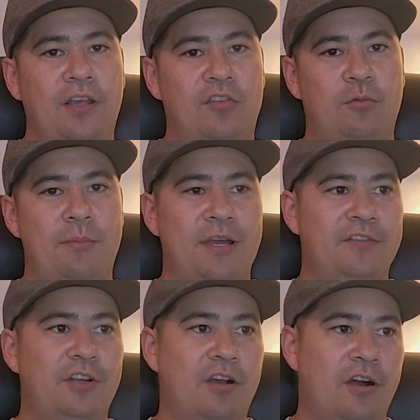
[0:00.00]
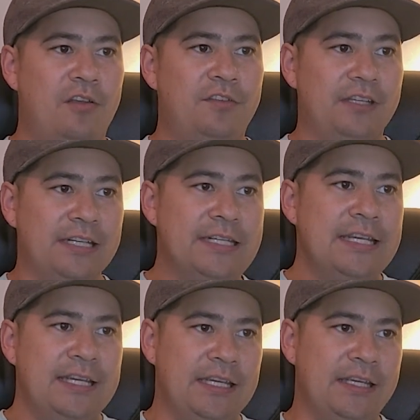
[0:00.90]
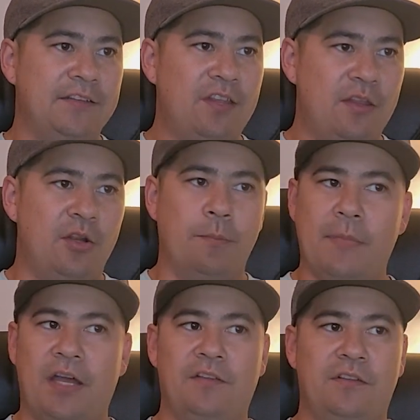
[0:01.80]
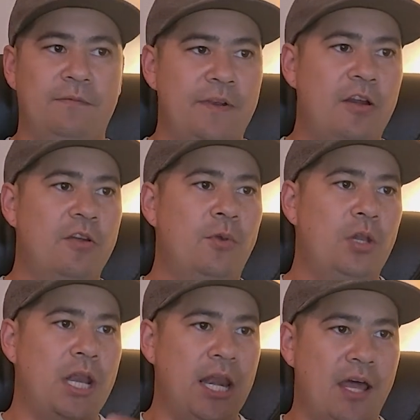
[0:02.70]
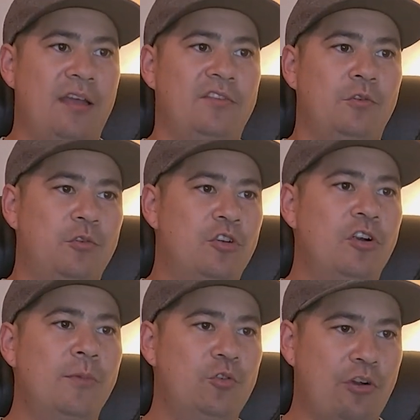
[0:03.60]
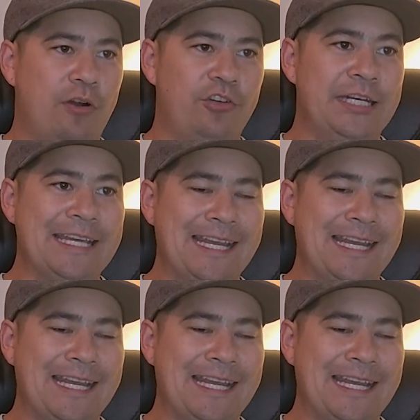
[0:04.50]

So what Mazda calls it is their Mazda variable nozzle turbocharging